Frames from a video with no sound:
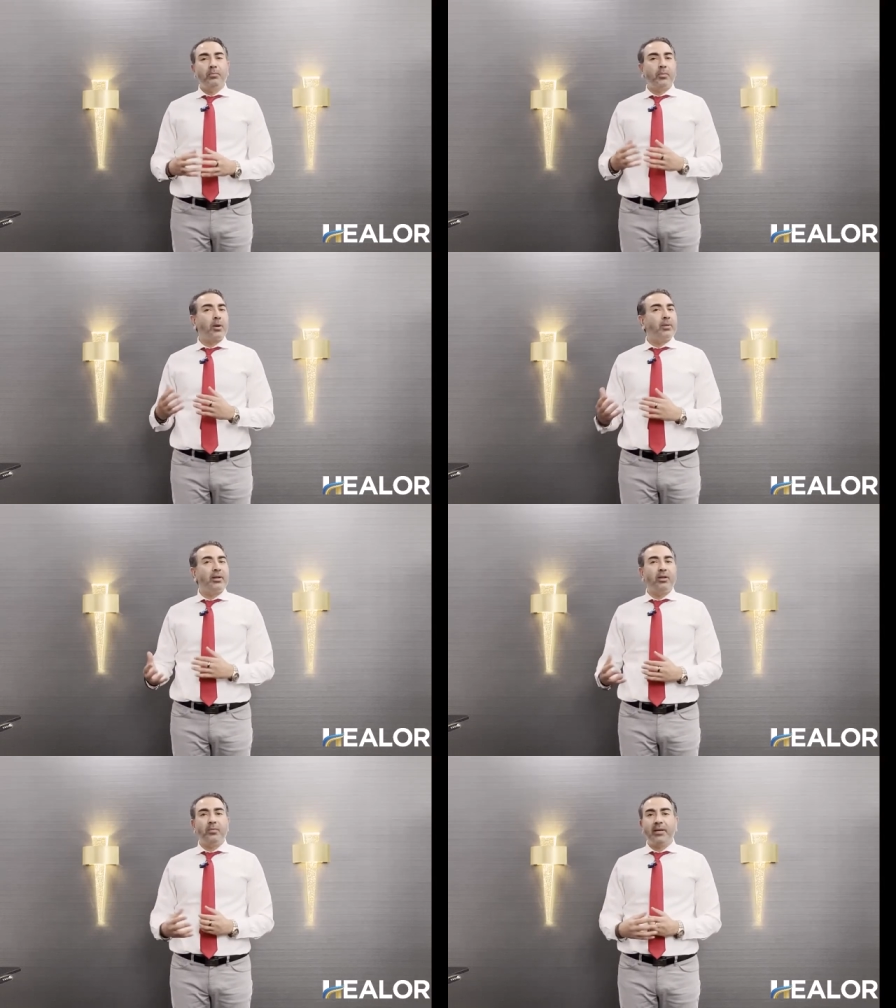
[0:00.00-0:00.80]
Probably
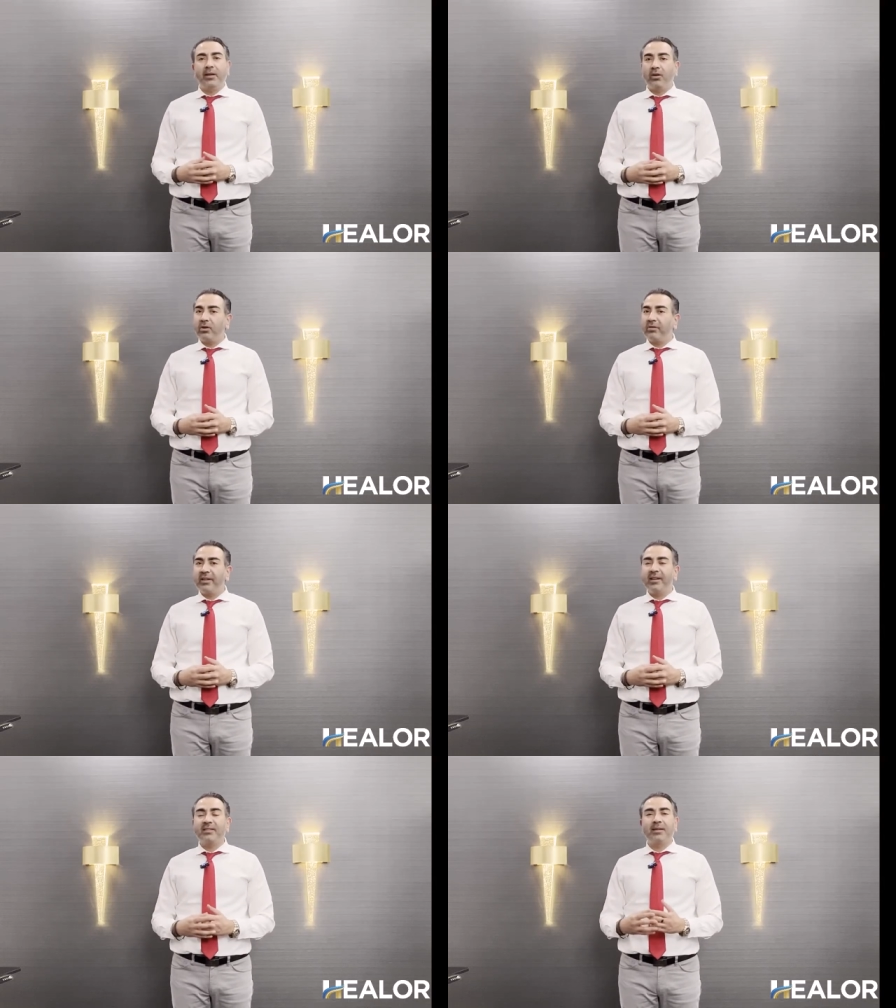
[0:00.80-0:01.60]
could be
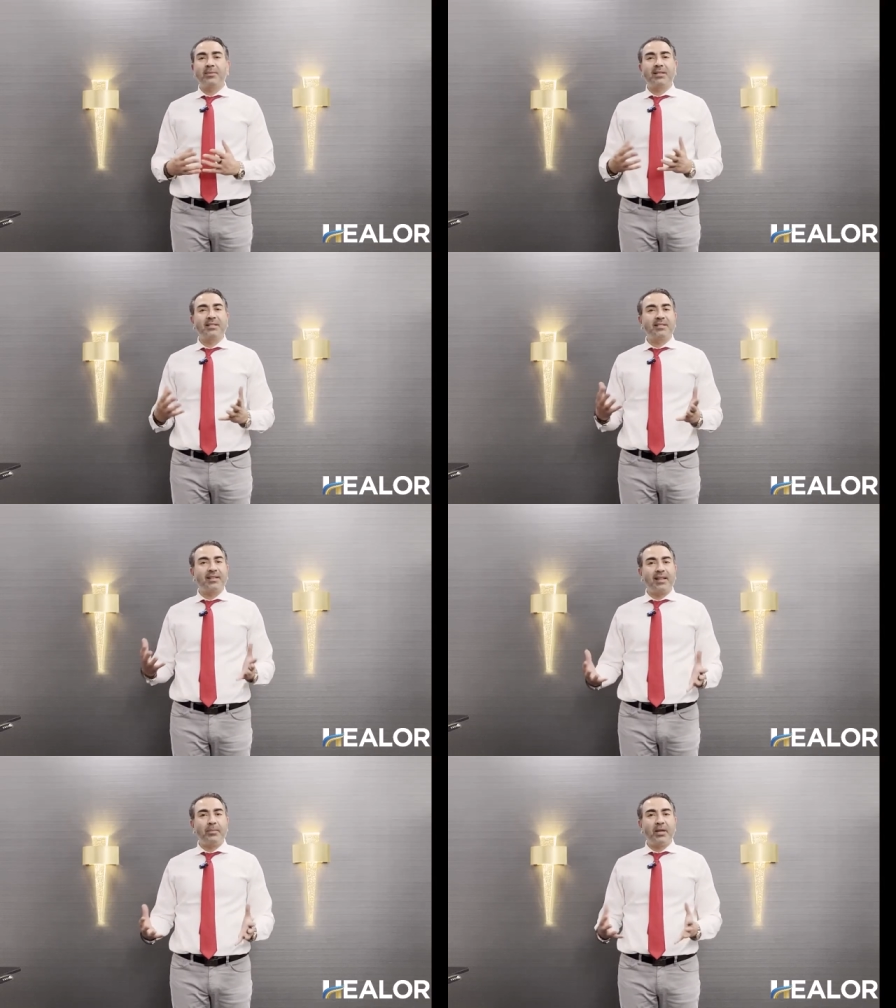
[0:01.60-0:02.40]
gonorrhea, sometimes it's
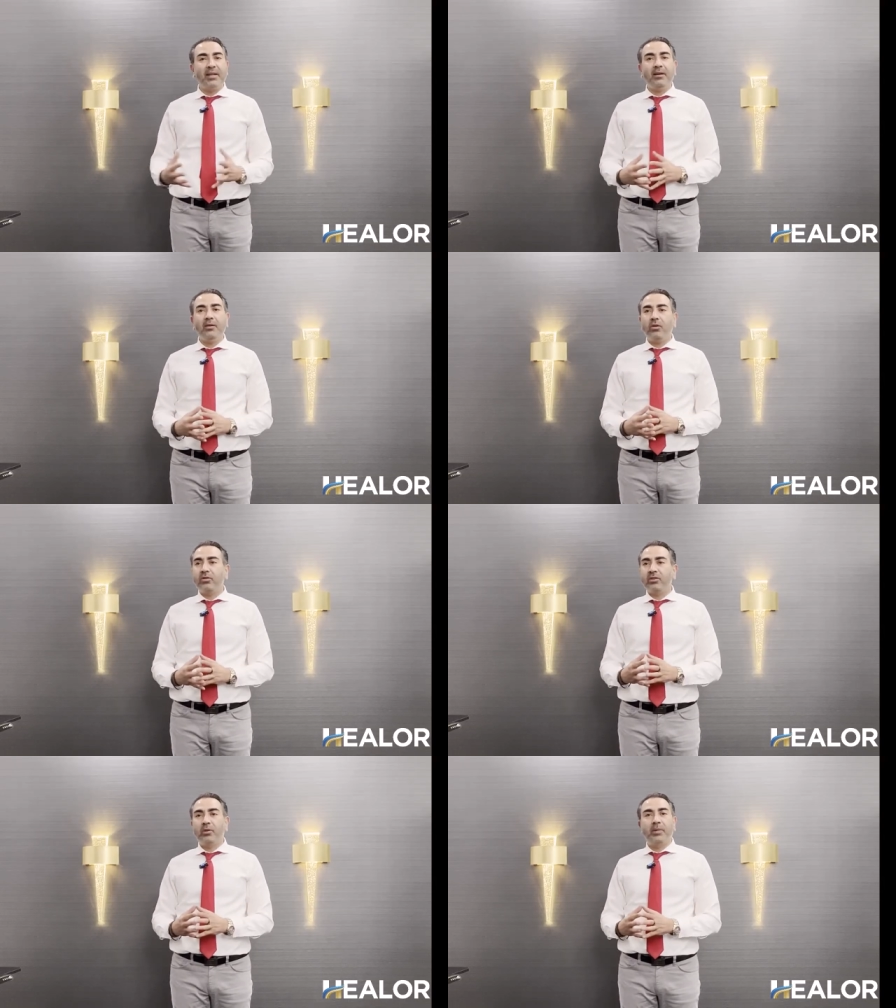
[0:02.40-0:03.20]
chlamydia, or
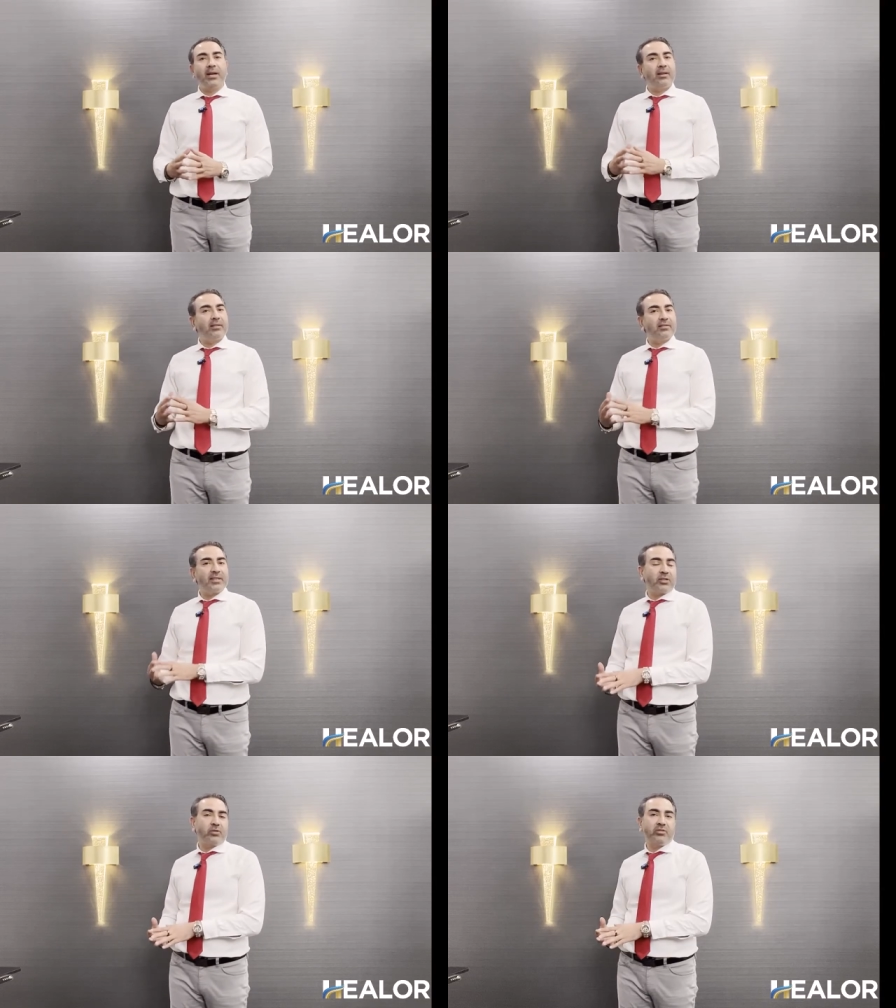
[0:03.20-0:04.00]
it could be another
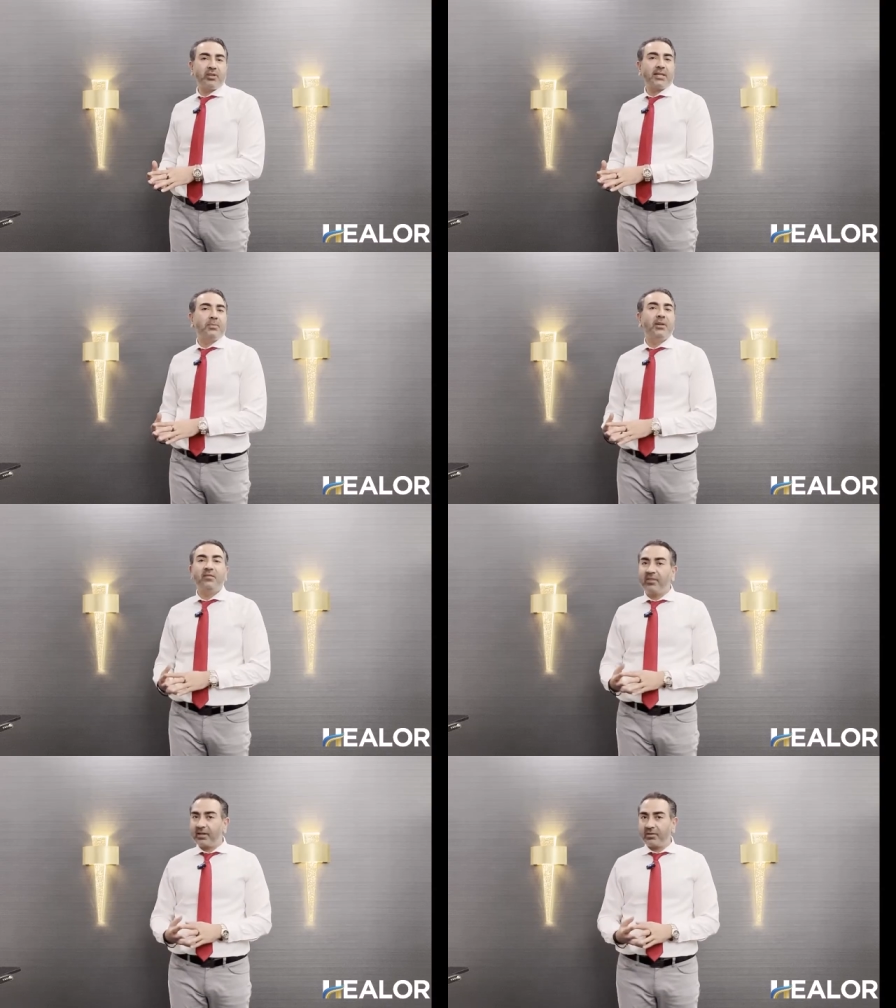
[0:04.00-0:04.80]
sexually transmitted
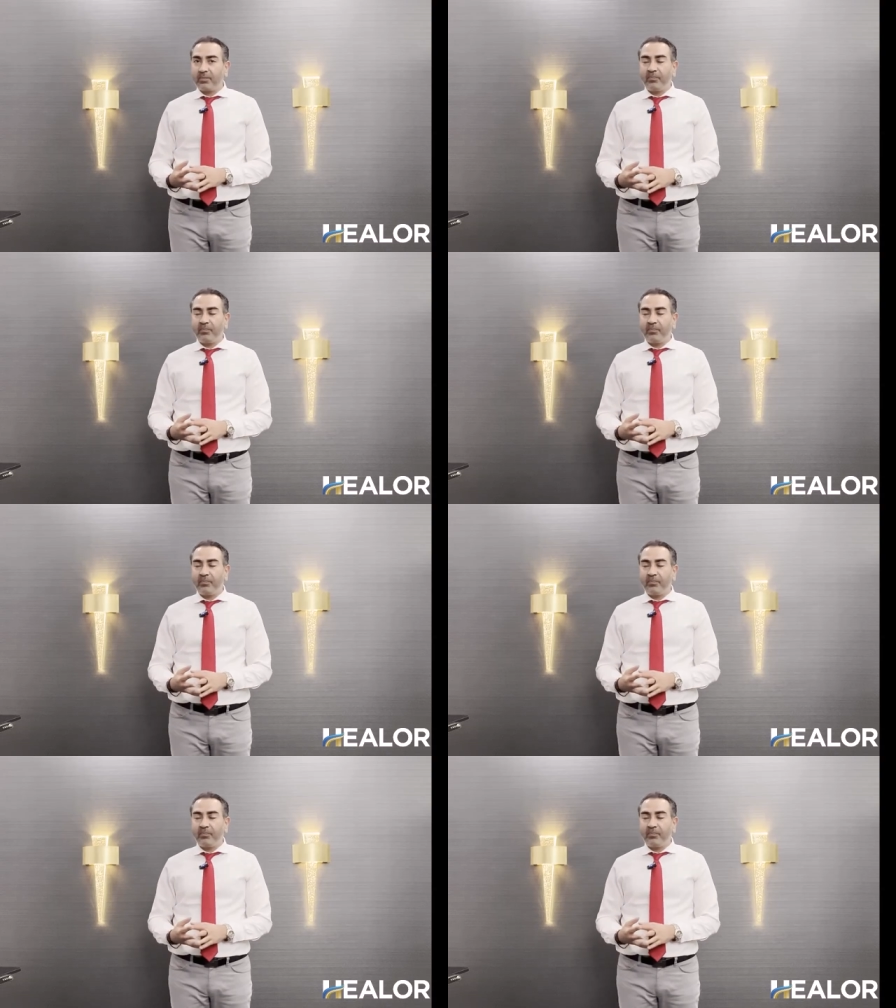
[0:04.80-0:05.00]
infection.